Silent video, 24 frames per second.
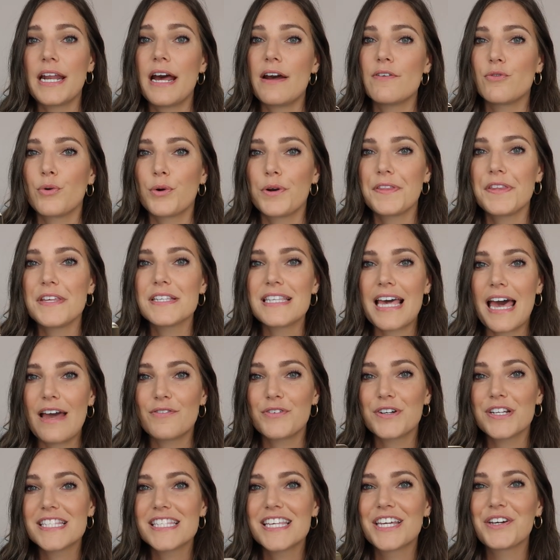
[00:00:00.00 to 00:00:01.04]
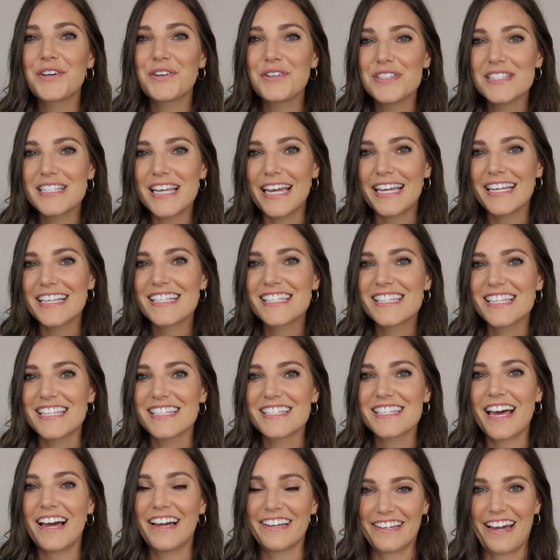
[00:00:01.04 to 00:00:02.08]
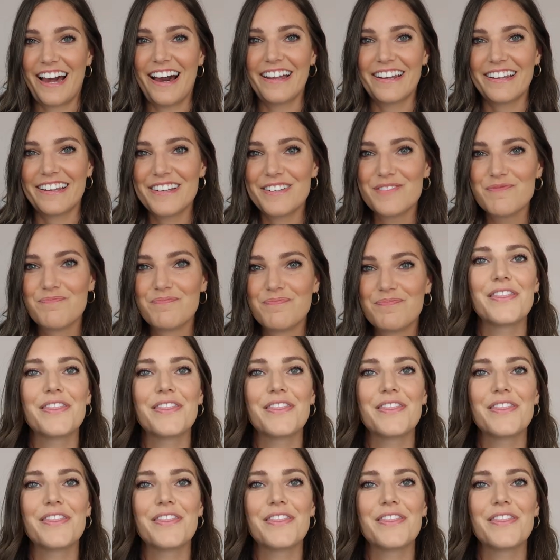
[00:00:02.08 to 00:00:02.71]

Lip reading: I've worn this every single day since I got it.